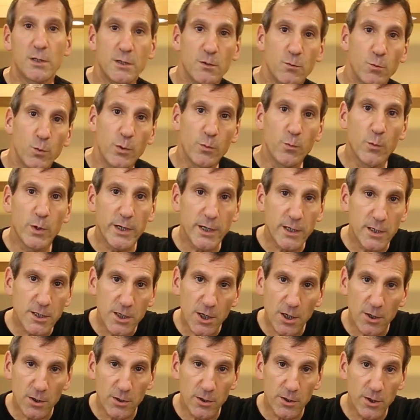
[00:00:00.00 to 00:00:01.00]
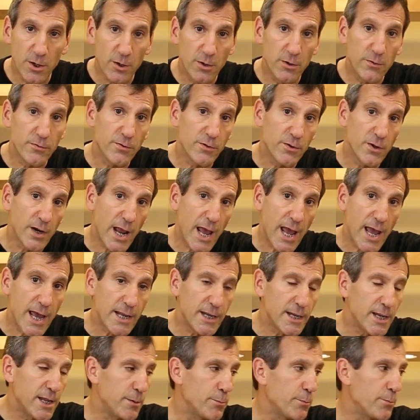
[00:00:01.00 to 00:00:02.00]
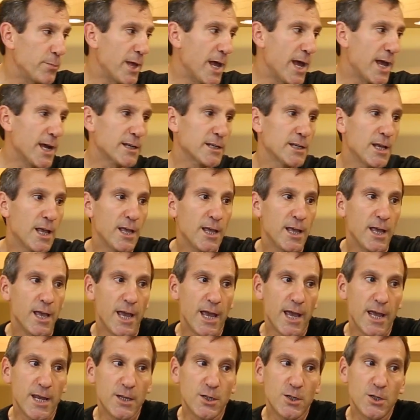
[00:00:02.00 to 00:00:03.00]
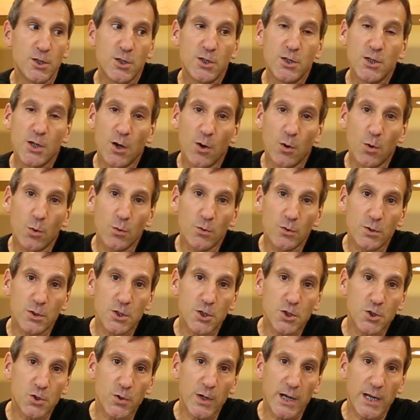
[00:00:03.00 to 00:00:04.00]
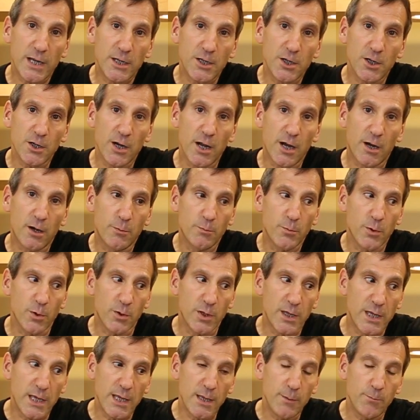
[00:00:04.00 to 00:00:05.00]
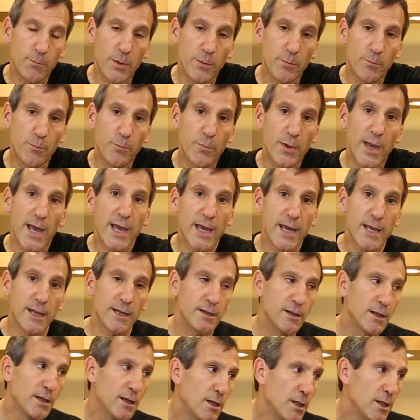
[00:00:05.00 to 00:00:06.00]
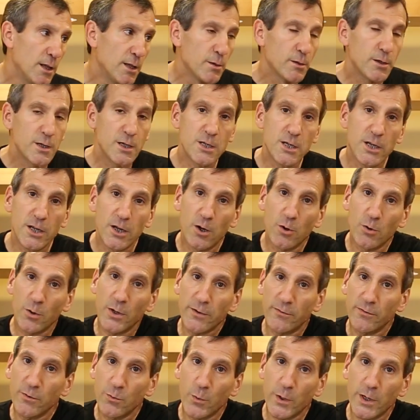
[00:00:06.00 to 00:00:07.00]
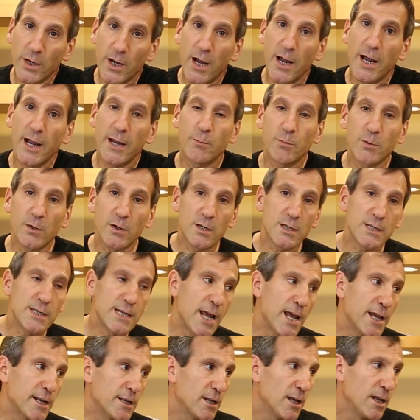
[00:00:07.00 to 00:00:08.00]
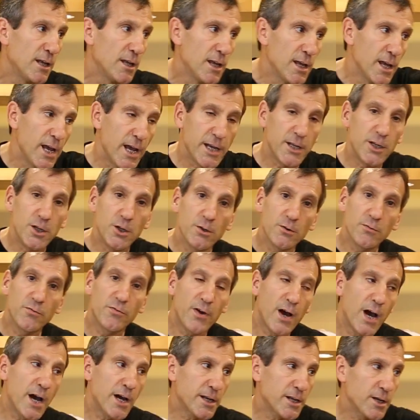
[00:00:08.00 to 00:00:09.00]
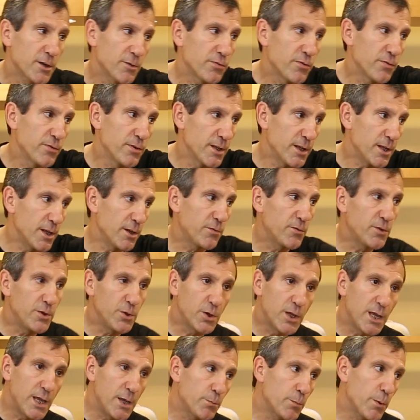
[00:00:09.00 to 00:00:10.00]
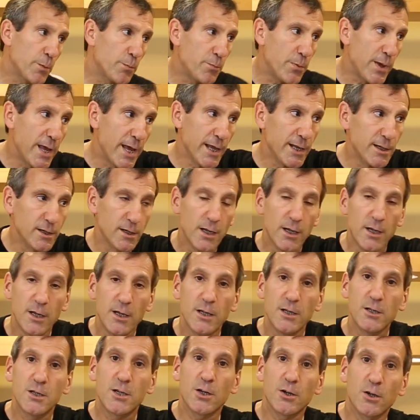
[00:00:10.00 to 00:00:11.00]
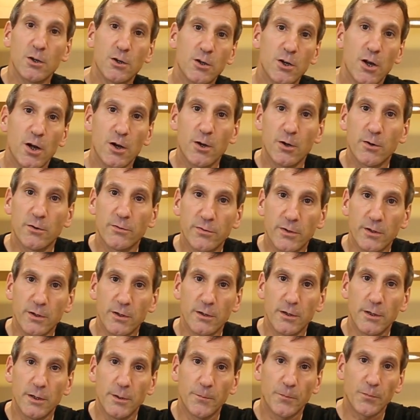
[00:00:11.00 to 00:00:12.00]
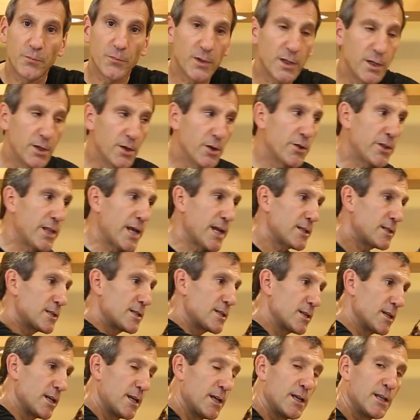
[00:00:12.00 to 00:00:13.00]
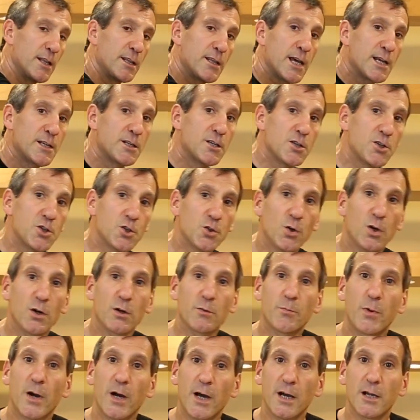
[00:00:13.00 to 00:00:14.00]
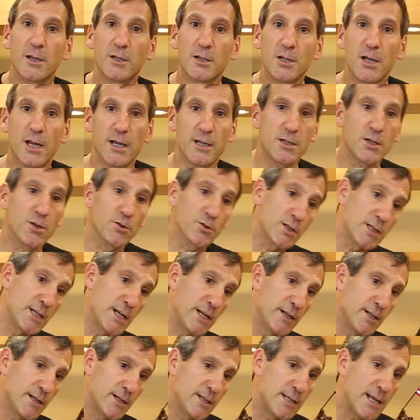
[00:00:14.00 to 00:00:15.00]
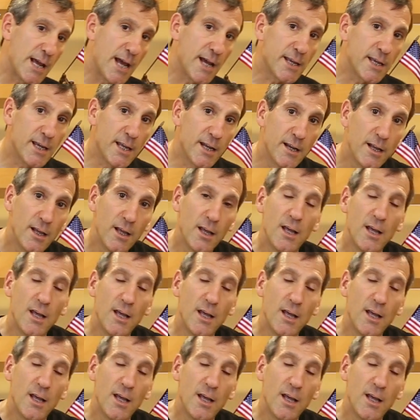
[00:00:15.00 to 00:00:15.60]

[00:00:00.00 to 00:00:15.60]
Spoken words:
to turn over at impact and don't straighten your elbow. Keep it bent, because you don't ever want to hyperextend, and you're fine. If you keep it bent, turn over, you know, that's a strong punch, as you'll see in a second.